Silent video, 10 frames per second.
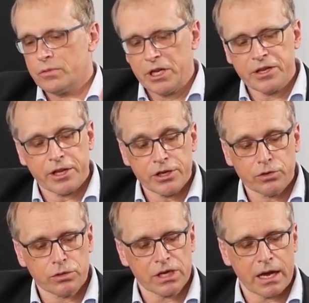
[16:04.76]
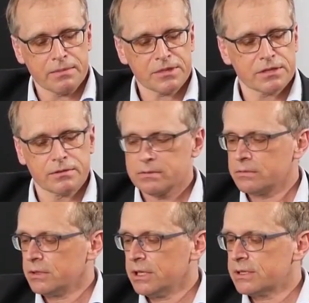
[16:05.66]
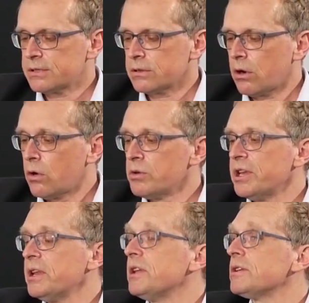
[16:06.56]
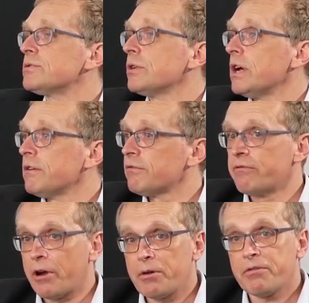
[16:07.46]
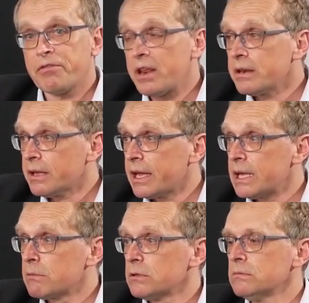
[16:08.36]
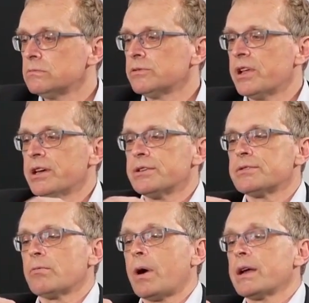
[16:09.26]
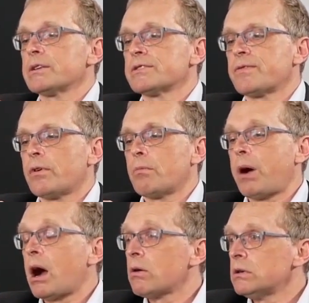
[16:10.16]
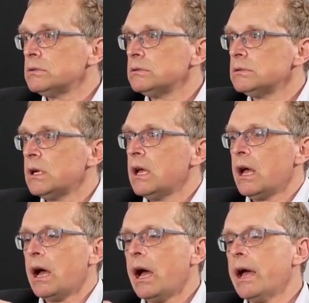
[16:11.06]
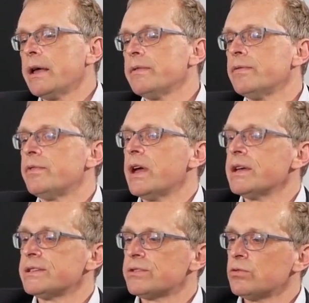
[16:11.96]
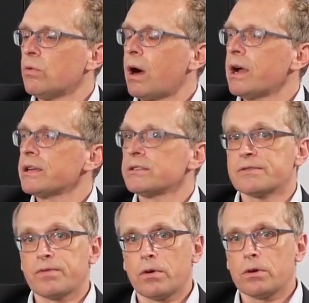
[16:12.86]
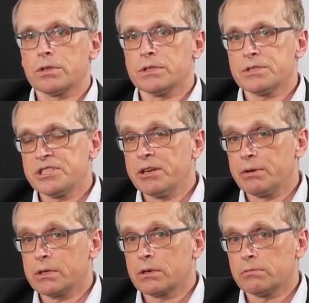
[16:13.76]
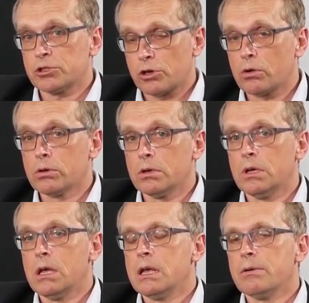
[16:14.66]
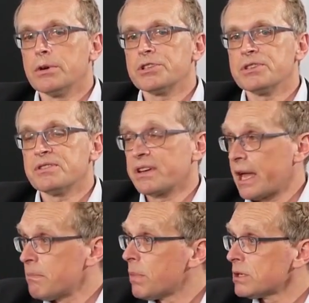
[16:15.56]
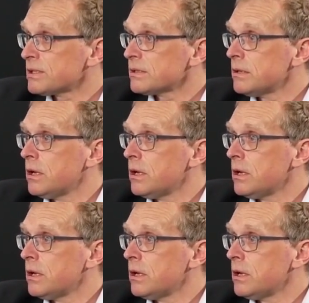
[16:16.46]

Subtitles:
in the new times, it's only needed to have a very thin cable. There's wires for power, and there's 2 wires for the serial control, which is the CAN bus.